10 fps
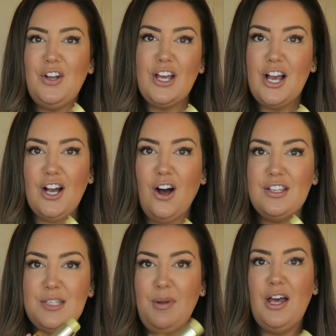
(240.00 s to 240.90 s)
feel like I
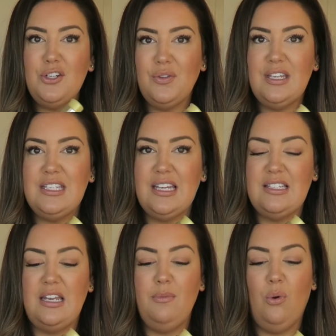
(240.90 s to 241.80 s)
can't splurge on these
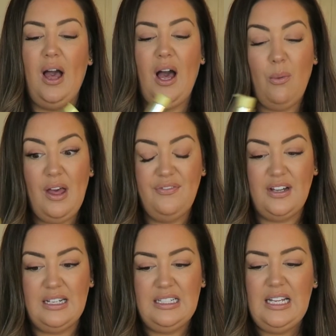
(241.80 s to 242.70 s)
things anymore.
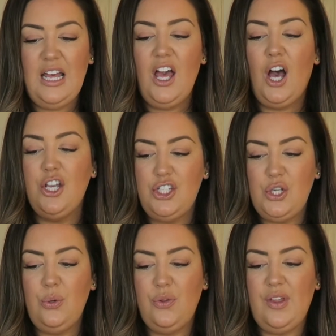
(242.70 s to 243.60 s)
However, I
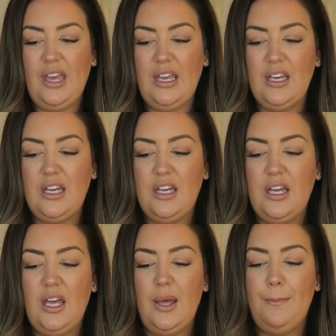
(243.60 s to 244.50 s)
do
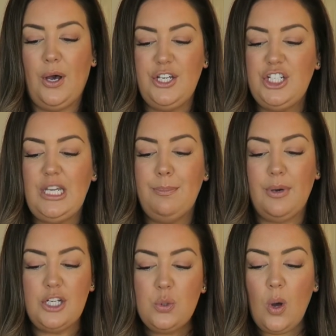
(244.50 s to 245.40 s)
think buy cheap,
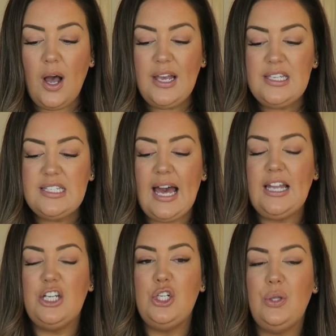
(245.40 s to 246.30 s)
buy twice,
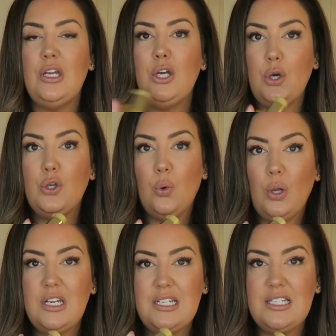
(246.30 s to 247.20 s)
and I do think good
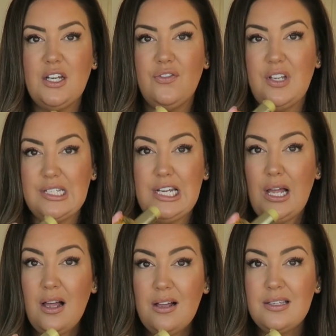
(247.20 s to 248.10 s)
quality stuff does
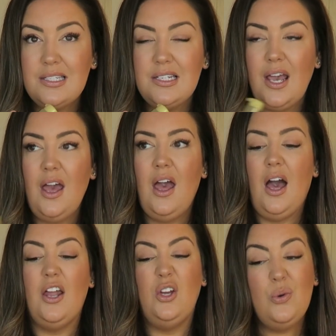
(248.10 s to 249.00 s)
last.
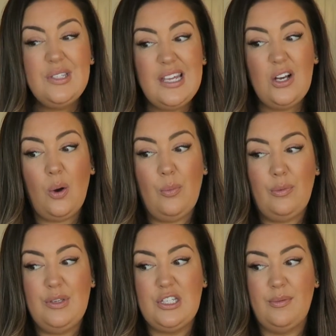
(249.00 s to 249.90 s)
And I always get
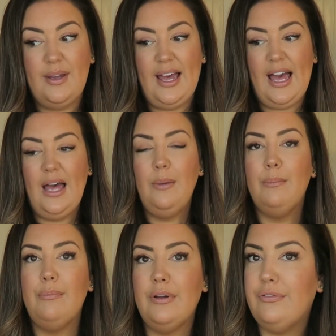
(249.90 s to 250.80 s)
compliments on my hair
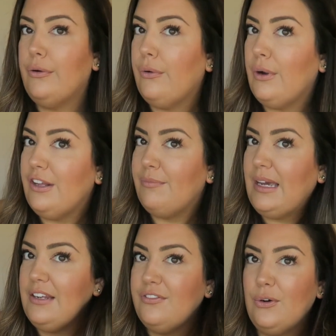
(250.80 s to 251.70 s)
before Olive
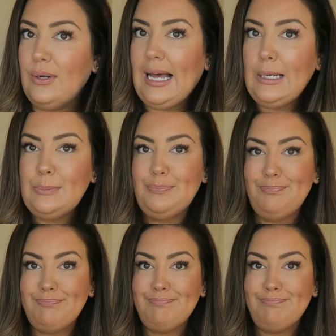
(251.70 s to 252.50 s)
made it fall out.